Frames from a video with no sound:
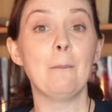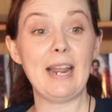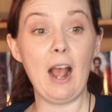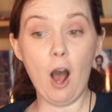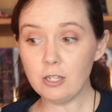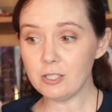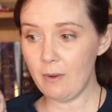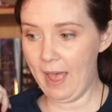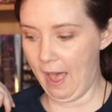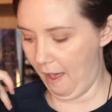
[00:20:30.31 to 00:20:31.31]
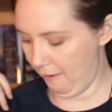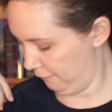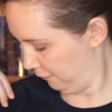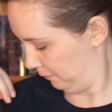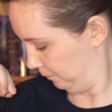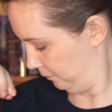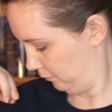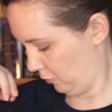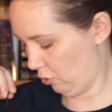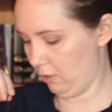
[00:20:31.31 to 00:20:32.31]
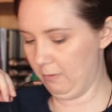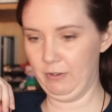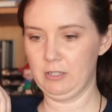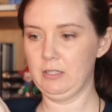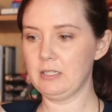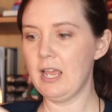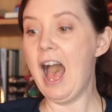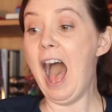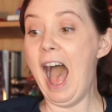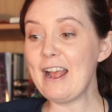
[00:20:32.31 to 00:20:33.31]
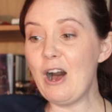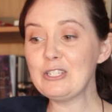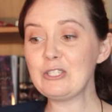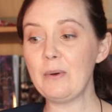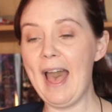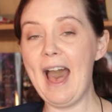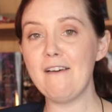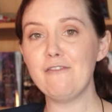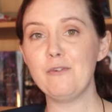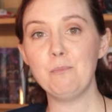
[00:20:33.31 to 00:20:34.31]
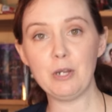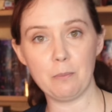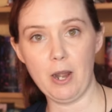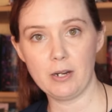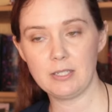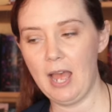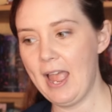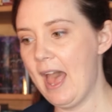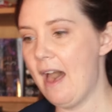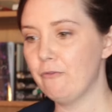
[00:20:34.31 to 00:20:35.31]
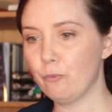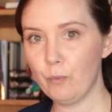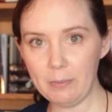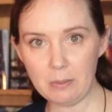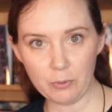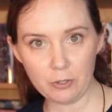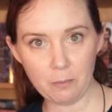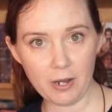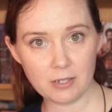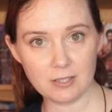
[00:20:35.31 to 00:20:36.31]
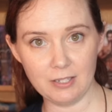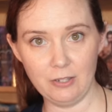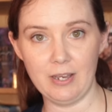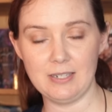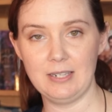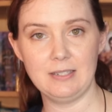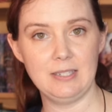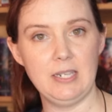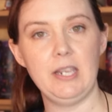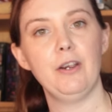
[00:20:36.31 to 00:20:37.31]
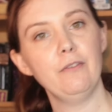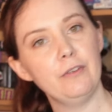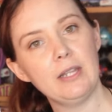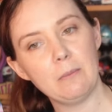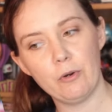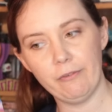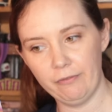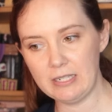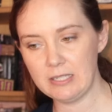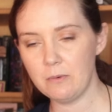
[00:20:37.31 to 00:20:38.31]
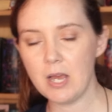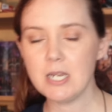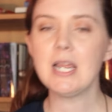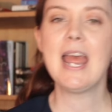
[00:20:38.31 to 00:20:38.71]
But I also have, well, let me fix this. I also have bookmarks. I have ribbon bookmarks, like you guys can see here, if you like more of a fancy one.